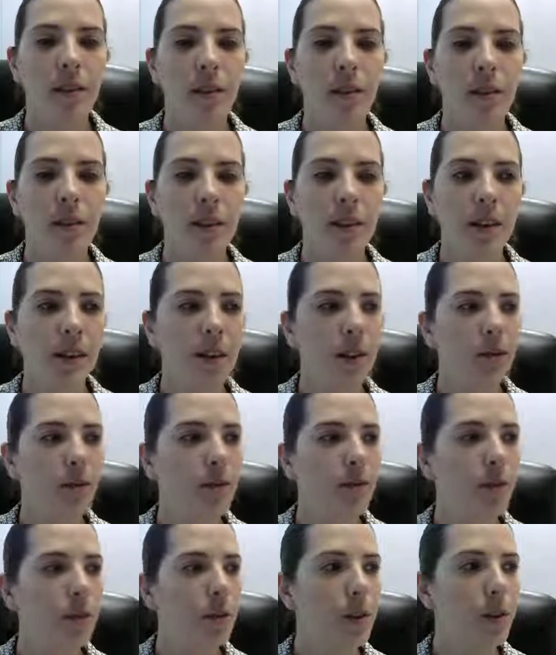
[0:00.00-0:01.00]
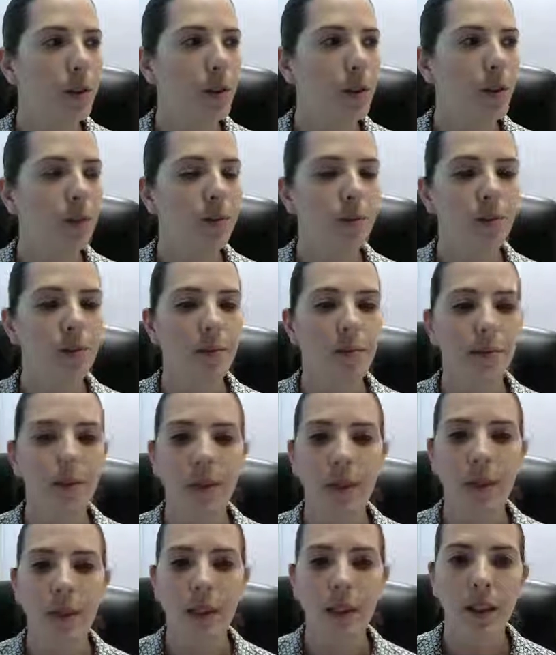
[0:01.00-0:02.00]
within our folder,
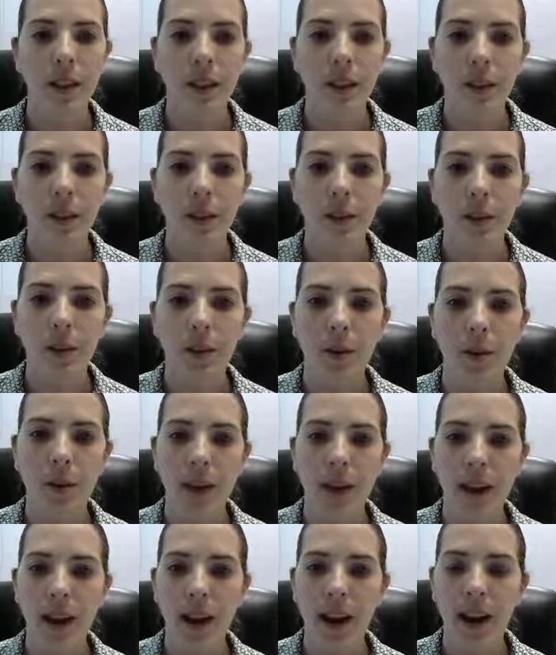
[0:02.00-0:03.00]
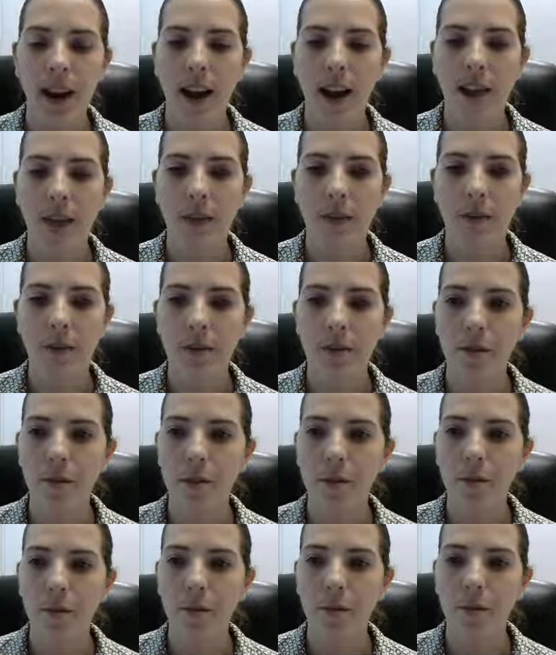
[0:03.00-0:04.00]
we would have
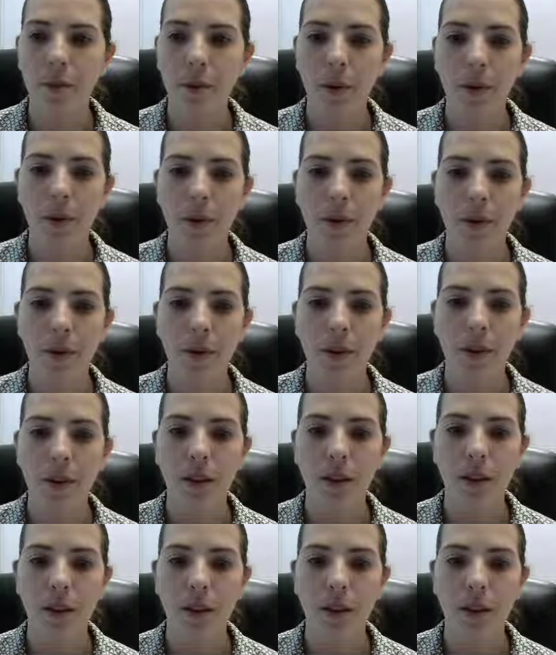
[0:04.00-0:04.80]
both